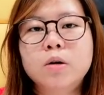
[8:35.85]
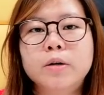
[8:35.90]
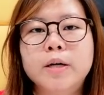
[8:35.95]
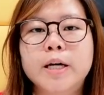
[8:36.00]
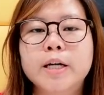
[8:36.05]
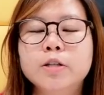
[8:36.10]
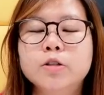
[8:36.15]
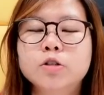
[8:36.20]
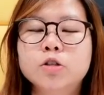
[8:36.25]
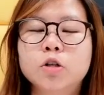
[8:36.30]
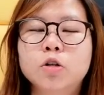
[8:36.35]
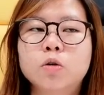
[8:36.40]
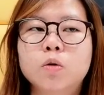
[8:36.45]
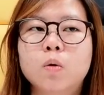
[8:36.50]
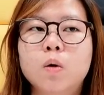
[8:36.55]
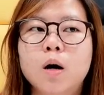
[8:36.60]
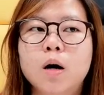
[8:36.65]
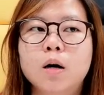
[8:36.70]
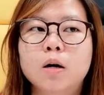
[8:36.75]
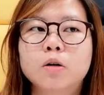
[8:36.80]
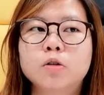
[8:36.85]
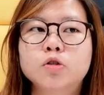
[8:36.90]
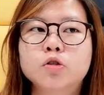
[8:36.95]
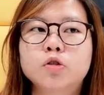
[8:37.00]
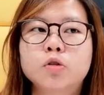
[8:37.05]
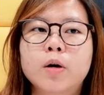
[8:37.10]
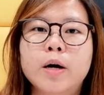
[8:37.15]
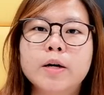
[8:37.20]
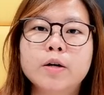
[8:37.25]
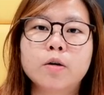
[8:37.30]
Okay, so
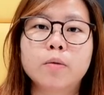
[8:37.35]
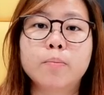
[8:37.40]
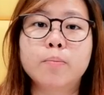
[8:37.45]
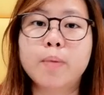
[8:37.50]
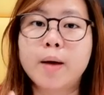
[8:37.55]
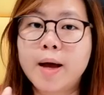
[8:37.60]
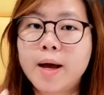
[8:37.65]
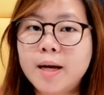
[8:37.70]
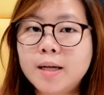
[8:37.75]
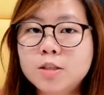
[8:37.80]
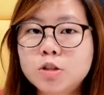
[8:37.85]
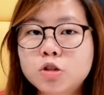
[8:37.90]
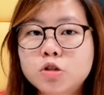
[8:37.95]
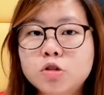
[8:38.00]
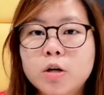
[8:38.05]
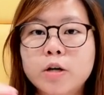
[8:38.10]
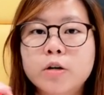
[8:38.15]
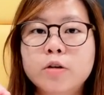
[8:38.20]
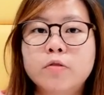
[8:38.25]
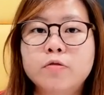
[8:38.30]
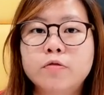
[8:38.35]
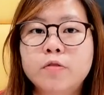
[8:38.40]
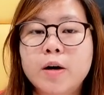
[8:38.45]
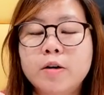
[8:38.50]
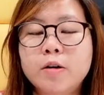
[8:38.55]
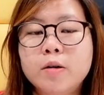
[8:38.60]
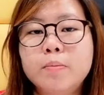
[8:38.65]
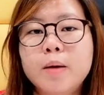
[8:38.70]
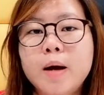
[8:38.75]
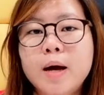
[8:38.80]
try your best, try your
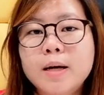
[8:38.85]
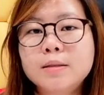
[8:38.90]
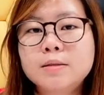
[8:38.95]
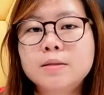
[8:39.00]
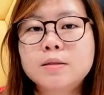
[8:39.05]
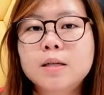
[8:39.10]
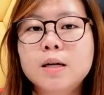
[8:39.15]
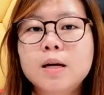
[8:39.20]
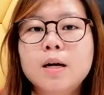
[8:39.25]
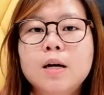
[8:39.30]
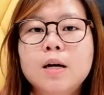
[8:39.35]
very best.